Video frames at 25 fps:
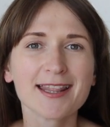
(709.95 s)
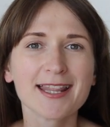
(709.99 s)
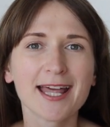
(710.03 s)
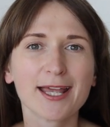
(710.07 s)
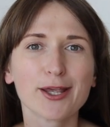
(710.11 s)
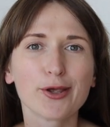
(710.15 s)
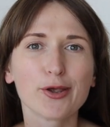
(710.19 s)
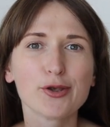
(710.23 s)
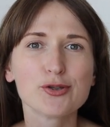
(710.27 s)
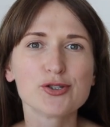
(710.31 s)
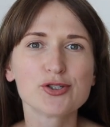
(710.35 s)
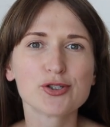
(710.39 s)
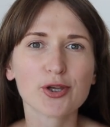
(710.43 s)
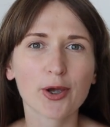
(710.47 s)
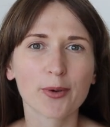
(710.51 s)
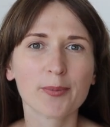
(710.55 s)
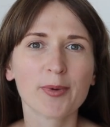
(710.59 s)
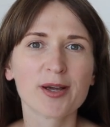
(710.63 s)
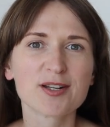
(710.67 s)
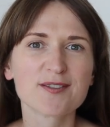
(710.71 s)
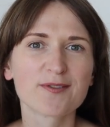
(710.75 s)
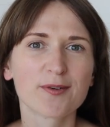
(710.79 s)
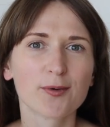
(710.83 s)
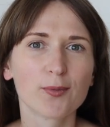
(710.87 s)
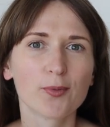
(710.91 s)
Thank you so
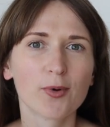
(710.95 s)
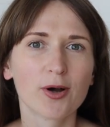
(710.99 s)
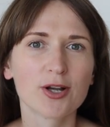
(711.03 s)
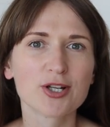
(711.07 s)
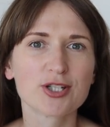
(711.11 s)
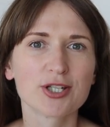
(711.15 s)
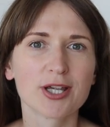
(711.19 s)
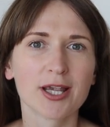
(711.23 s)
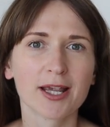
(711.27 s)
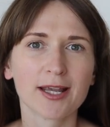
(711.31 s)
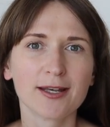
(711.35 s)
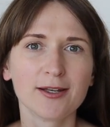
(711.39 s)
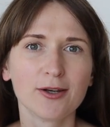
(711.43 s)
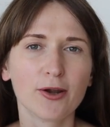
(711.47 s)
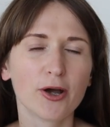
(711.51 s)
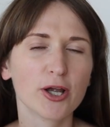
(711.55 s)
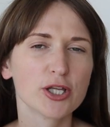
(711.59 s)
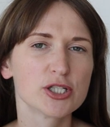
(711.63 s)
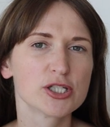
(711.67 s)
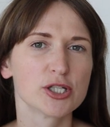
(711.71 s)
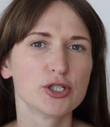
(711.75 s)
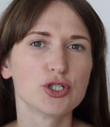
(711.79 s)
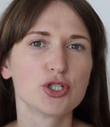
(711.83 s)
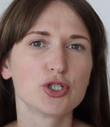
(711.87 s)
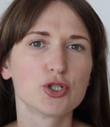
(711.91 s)
much for watching.
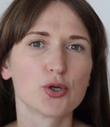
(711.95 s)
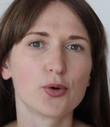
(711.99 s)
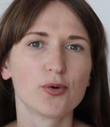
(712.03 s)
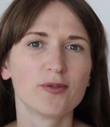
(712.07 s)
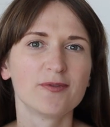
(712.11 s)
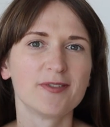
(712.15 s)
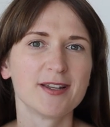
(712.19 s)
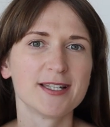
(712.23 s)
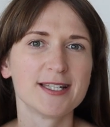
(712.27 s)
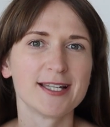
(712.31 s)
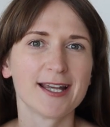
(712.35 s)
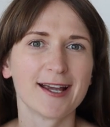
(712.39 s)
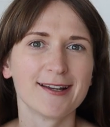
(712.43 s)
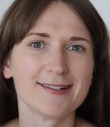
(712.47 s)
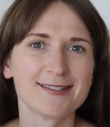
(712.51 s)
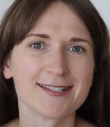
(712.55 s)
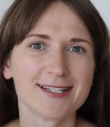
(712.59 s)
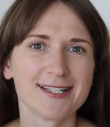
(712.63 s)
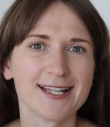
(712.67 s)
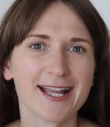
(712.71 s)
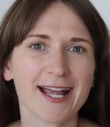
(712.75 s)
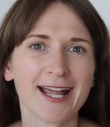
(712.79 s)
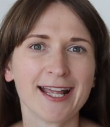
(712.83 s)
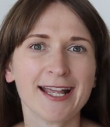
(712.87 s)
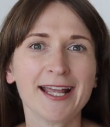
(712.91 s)
Nice and short video
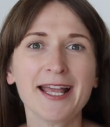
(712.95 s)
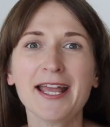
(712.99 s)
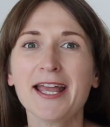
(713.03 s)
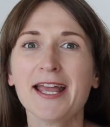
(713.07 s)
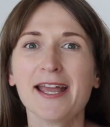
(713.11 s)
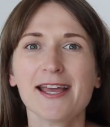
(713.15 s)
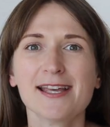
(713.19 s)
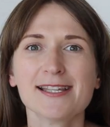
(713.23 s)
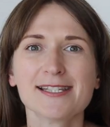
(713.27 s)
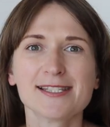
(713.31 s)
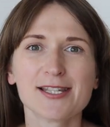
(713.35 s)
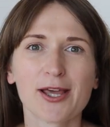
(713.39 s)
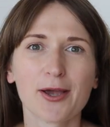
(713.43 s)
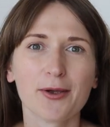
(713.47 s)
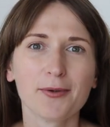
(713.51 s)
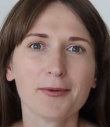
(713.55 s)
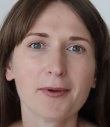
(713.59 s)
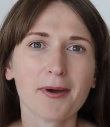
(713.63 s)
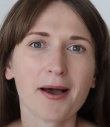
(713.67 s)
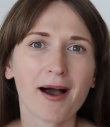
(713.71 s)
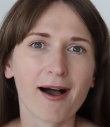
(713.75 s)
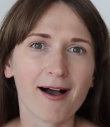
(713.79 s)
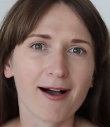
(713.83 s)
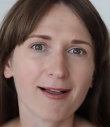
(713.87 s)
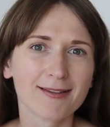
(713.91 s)
today.
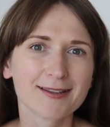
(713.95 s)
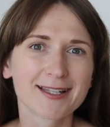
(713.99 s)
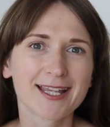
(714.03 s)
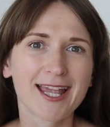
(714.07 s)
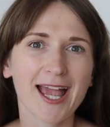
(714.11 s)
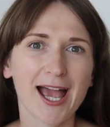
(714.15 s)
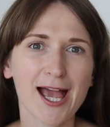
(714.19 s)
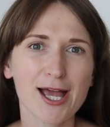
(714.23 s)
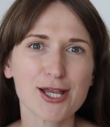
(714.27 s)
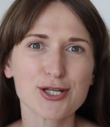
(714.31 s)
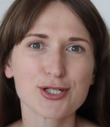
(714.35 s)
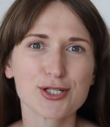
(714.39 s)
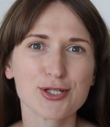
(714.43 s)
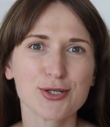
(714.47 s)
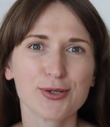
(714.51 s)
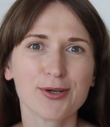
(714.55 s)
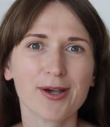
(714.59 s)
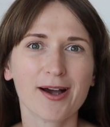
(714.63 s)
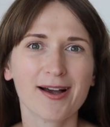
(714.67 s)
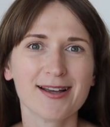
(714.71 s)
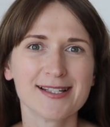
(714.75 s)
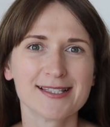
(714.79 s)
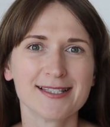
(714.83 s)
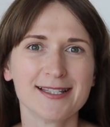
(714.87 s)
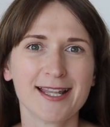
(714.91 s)
So I'll catch you
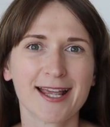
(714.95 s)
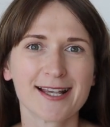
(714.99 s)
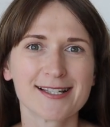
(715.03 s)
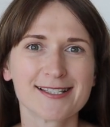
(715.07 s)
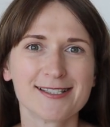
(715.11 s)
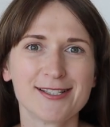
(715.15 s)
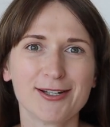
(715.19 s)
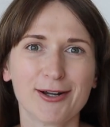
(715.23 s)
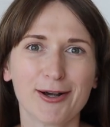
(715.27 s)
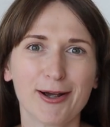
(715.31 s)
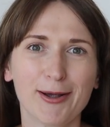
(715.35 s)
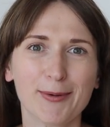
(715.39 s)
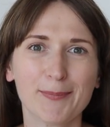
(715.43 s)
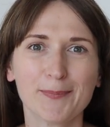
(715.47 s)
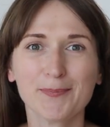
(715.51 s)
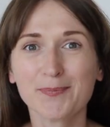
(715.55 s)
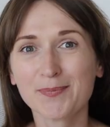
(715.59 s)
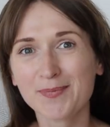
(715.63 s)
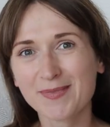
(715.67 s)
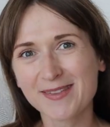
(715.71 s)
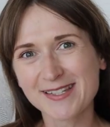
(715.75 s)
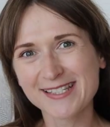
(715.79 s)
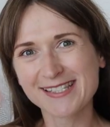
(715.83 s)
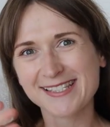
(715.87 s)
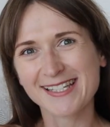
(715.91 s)
guys next time.
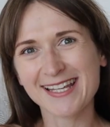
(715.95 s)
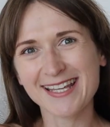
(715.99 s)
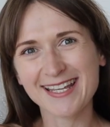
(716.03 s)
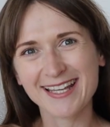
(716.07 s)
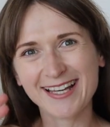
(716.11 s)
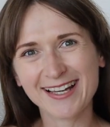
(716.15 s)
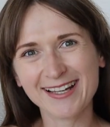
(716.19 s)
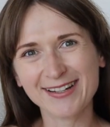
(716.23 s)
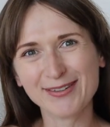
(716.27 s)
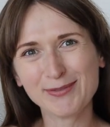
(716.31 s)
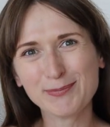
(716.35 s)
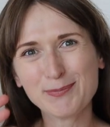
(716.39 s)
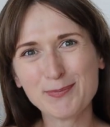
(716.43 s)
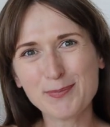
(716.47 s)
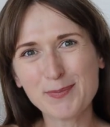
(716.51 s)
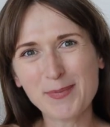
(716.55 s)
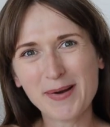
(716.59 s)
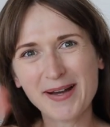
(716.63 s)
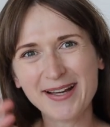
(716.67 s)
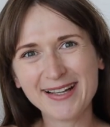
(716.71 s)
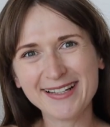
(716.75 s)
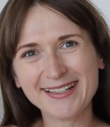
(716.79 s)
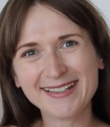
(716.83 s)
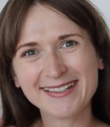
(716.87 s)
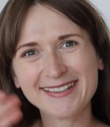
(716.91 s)
See ya.
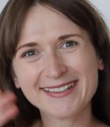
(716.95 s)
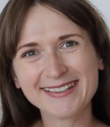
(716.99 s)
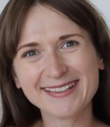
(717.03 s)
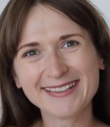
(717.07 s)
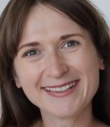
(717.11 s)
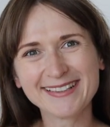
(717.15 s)
Bye.